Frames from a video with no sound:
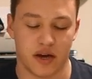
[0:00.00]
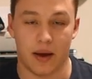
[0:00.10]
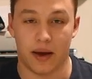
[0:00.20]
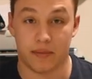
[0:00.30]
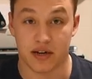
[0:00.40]

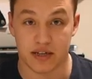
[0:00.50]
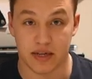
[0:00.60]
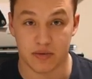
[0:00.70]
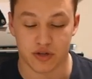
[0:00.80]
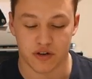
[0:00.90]
I am going to
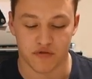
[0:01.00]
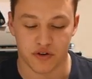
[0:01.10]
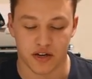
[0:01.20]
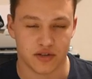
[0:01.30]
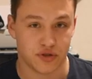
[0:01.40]
demonstrate it for
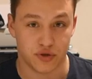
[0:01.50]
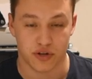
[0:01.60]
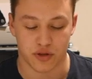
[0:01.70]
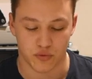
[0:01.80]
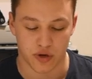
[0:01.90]
you guys so you don't
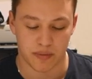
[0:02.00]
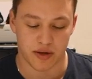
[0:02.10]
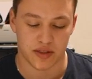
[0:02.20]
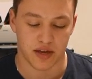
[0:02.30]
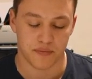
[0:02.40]
have to worry
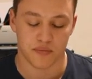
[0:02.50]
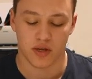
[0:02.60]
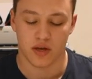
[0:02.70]
about that.